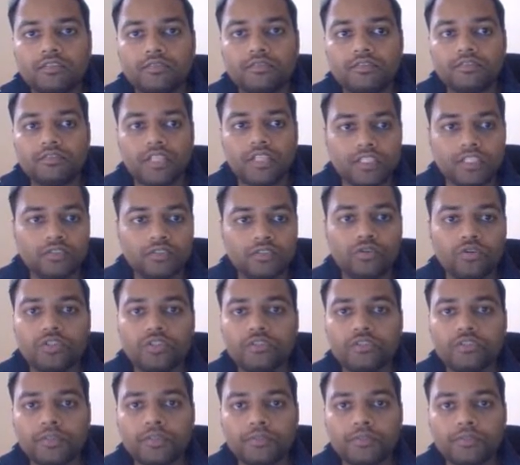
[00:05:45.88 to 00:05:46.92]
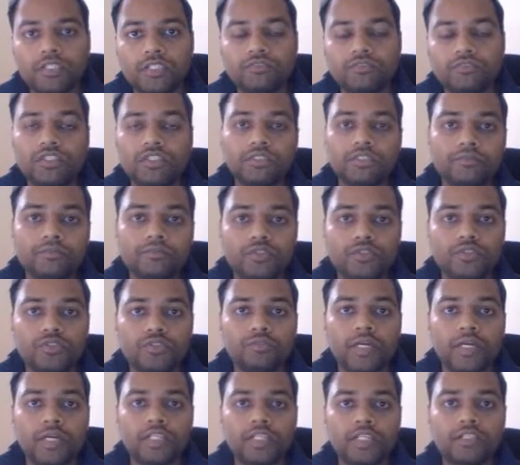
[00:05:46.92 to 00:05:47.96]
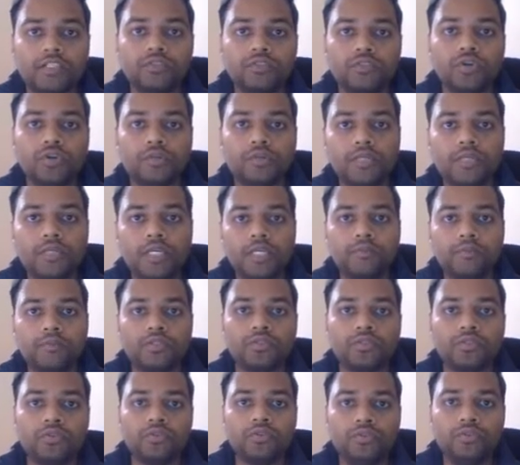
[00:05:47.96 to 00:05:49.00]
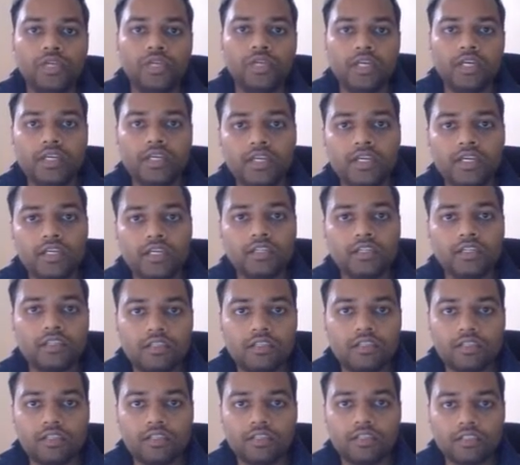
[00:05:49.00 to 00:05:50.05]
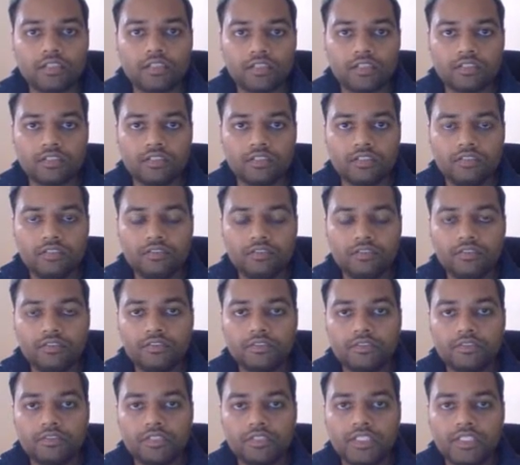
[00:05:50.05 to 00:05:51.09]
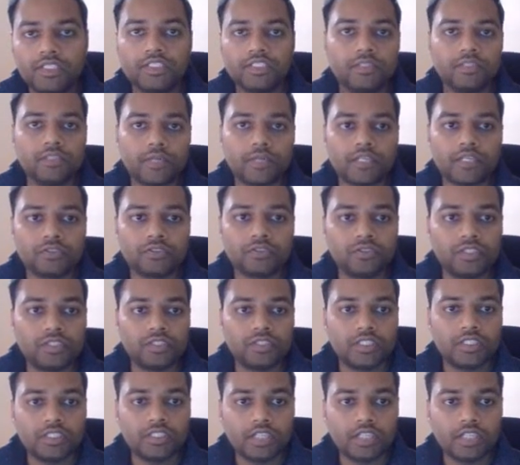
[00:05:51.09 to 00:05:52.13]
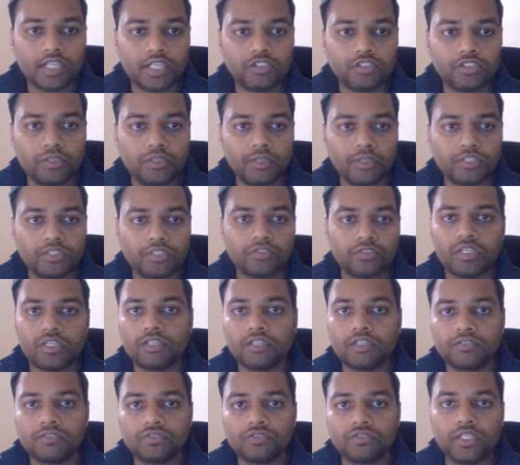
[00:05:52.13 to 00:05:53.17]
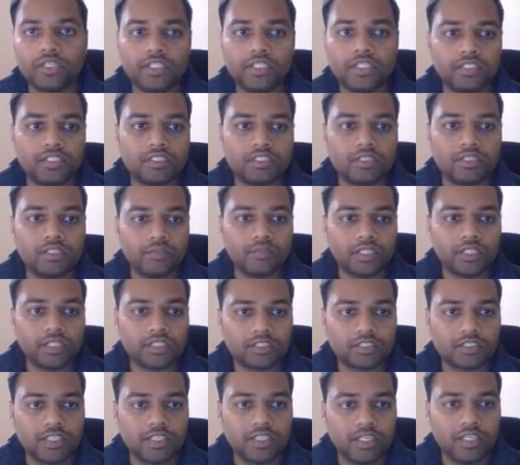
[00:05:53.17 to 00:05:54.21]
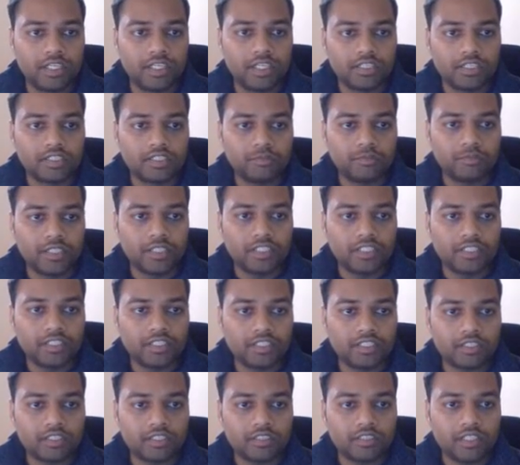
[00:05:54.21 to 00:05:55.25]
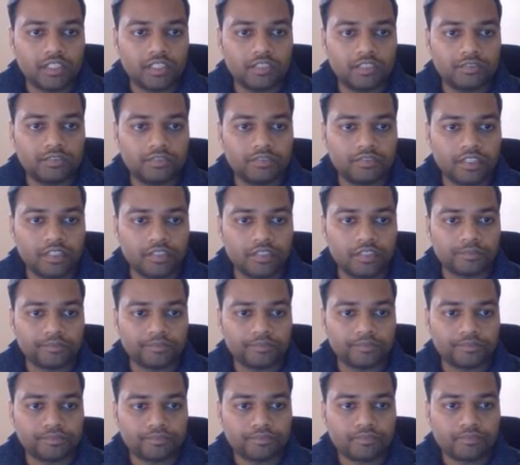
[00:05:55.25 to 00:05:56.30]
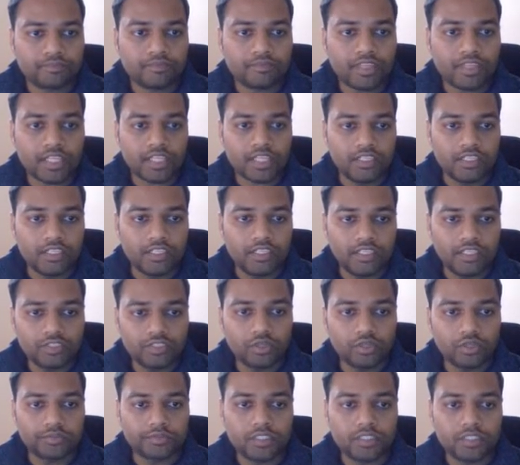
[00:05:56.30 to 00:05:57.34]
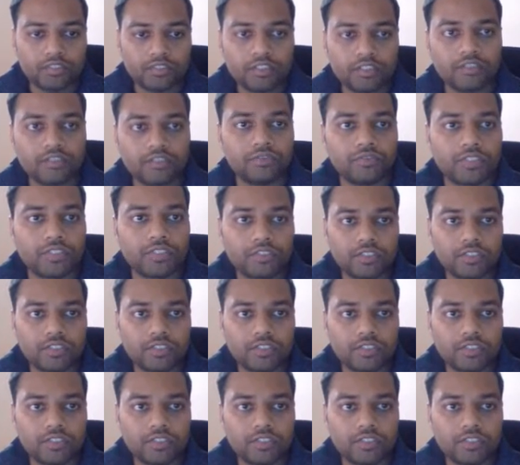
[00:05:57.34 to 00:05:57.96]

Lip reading: things on your website which you might not be able to do in the easier manner. So this actually makes your life quite easy, the plugins. Similarly, there are Thrive leads option, in which,